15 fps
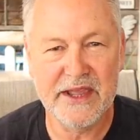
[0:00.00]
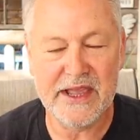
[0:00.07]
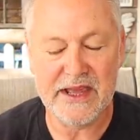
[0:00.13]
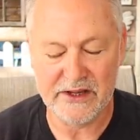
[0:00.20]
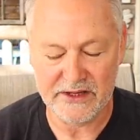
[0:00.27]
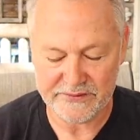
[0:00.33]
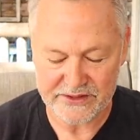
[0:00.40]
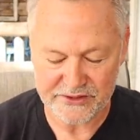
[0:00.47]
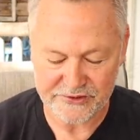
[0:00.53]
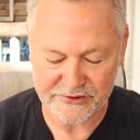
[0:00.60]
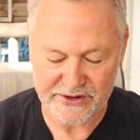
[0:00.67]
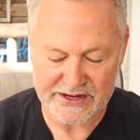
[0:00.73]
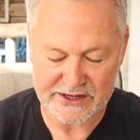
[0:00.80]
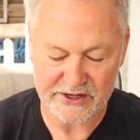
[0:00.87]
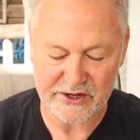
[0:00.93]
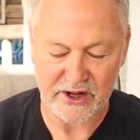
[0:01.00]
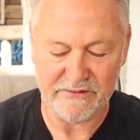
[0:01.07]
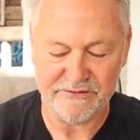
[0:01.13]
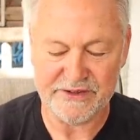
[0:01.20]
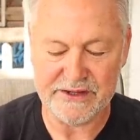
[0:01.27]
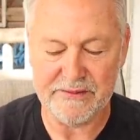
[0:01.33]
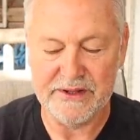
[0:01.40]
And look at this great
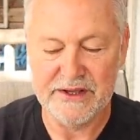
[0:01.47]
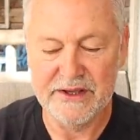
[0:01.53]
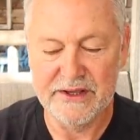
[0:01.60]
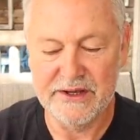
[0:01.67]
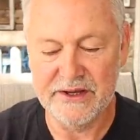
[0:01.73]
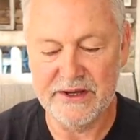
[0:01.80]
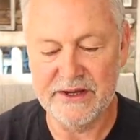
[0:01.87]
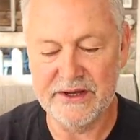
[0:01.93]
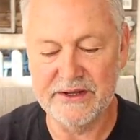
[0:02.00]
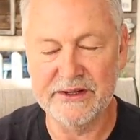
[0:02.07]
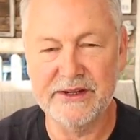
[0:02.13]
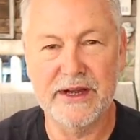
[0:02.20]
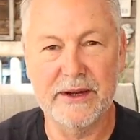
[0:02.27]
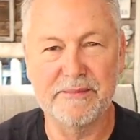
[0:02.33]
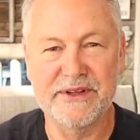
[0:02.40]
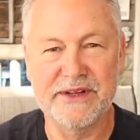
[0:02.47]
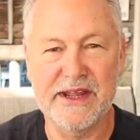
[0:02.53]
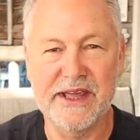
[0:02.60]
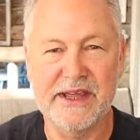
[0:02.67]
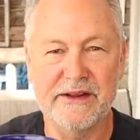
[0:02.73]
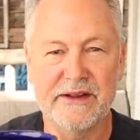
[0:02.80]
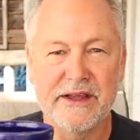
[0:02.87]
coffee cup
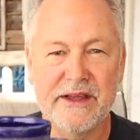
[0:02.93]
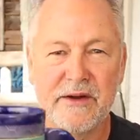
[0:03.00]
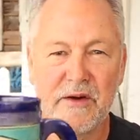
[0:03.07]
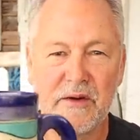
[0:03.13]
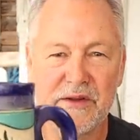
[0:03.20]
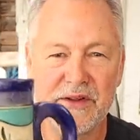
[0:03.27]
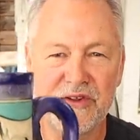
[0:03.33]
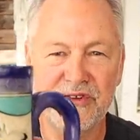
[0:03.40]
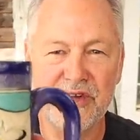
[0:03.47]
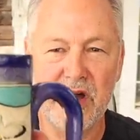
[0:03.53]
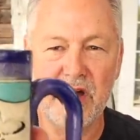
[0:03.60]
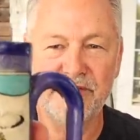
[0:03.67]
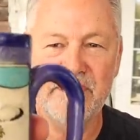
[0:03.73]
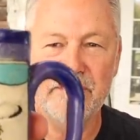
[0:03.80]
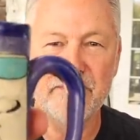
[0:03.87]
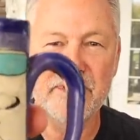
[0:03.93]
today. This coffee